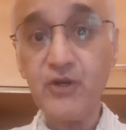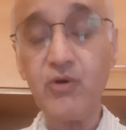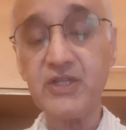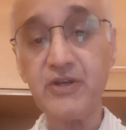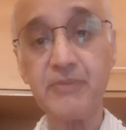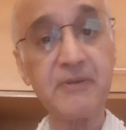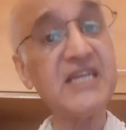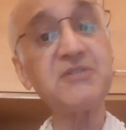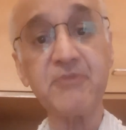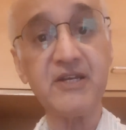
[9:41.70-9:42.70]
no other
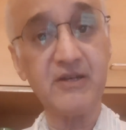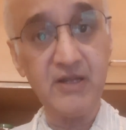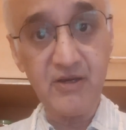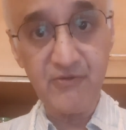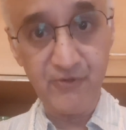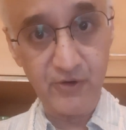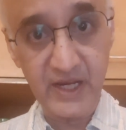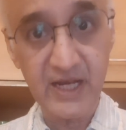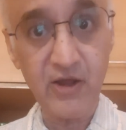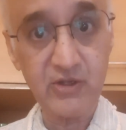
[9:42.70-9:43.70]
replacement for
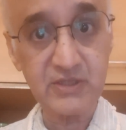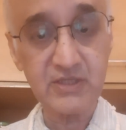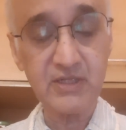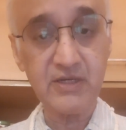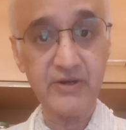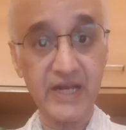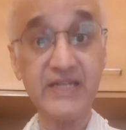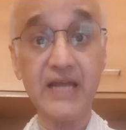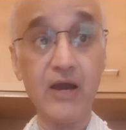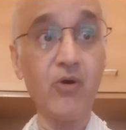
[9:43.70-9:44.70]
halons right
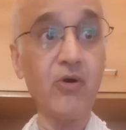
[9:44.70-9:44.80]
now.